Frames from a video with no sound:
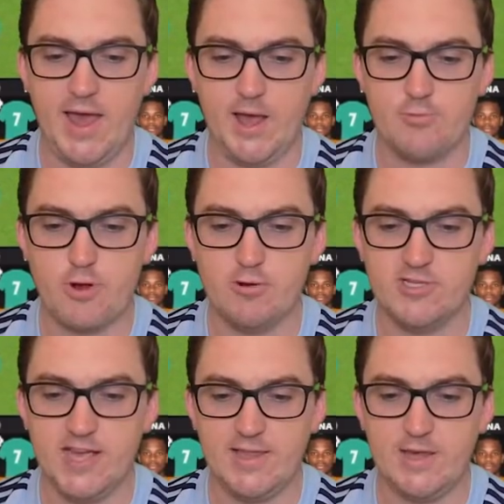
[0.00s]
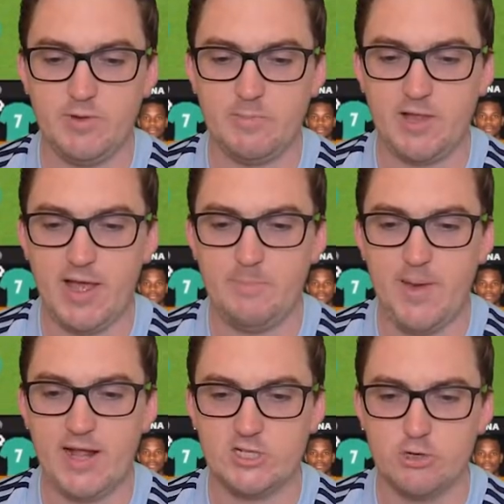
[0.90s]
and Roselli. And we play it
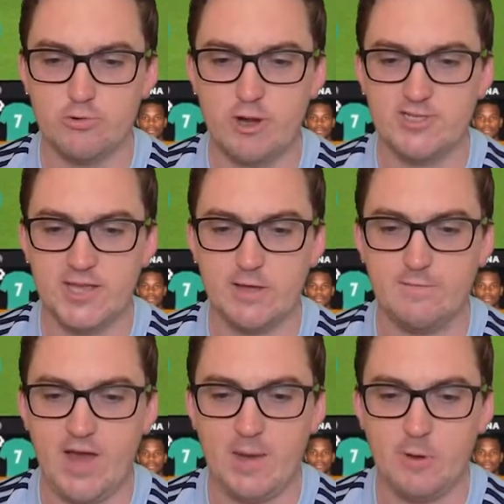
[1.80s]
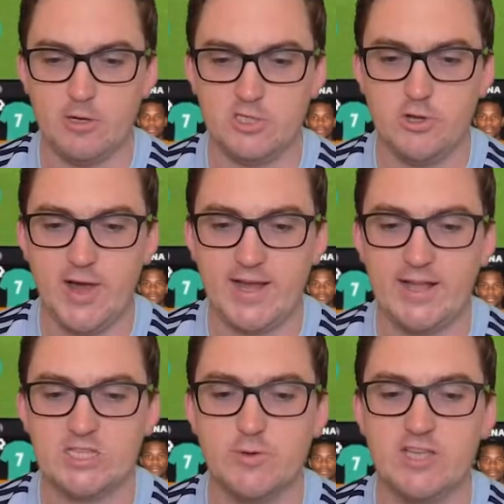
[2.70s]
back to Roselli. Far post.
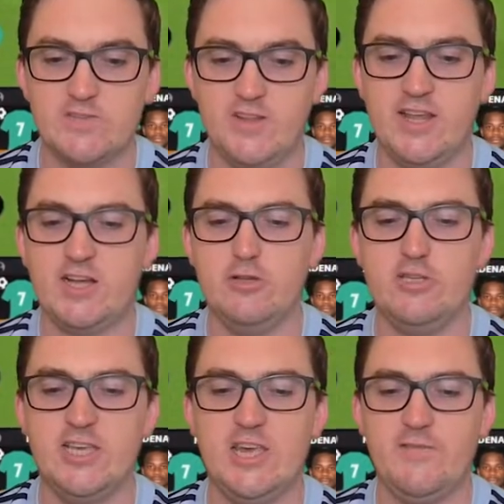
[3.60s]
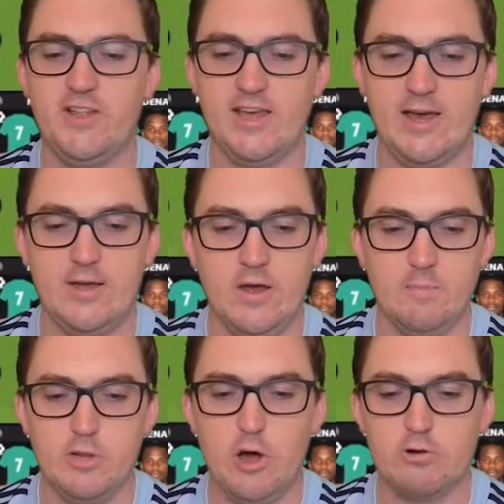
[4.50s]
Nygaard squares it for Nicolusi Caviglia.
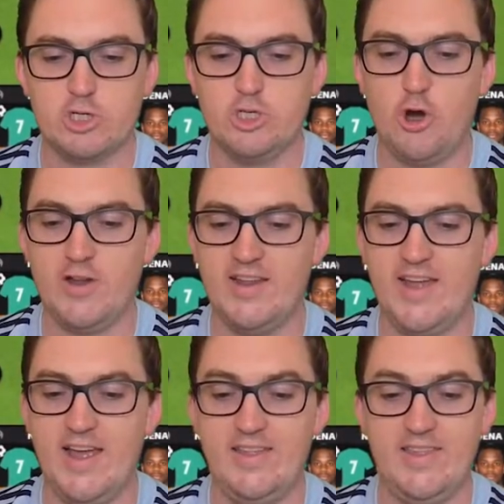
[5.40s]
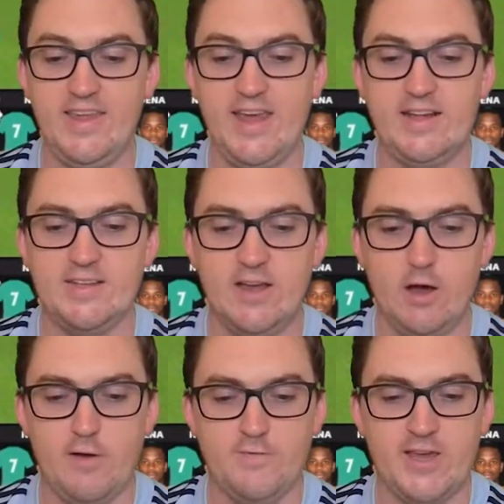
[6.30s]
Block shot. And in the end,
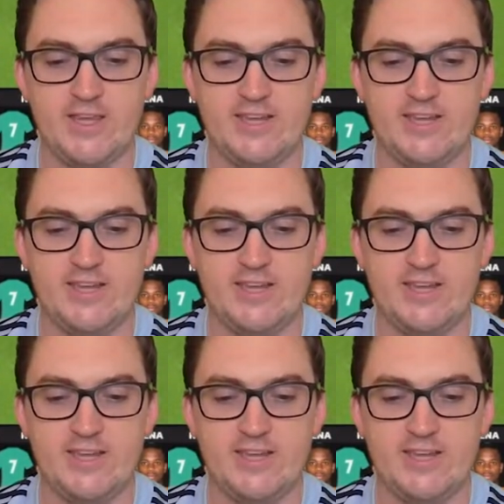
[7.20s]
I think